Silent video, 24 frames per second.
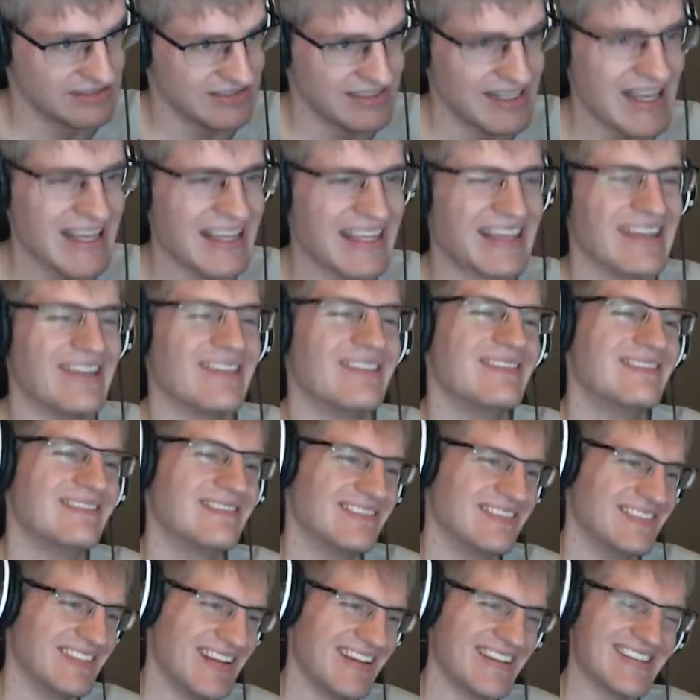Thank you.
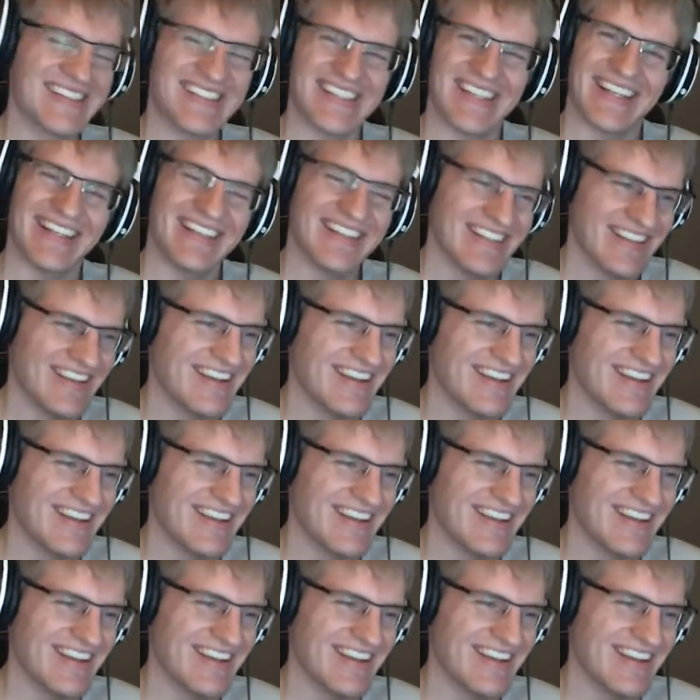That was good.